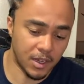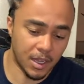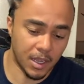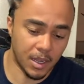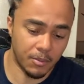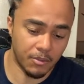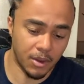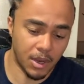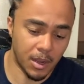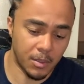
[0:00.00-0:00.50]
like
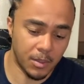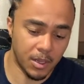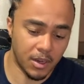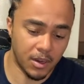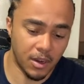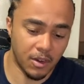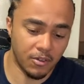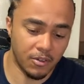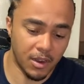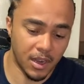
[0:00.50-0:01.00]
I'm rambling
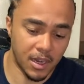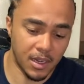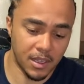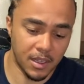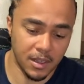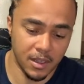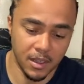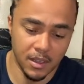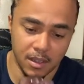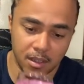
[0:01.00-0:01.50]

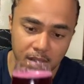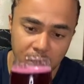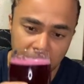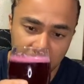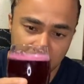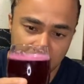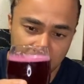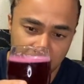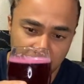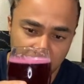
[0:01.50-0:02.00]
already.
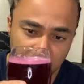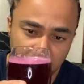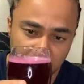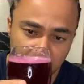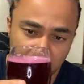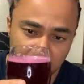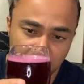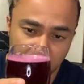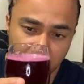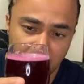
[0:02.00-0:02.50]

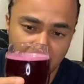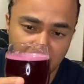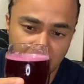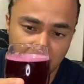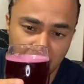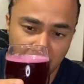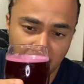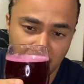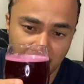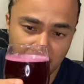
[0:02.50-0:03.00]

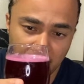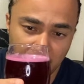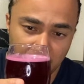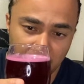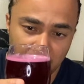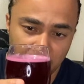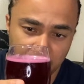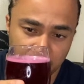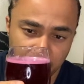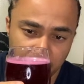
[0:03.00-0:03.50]
Beet beer.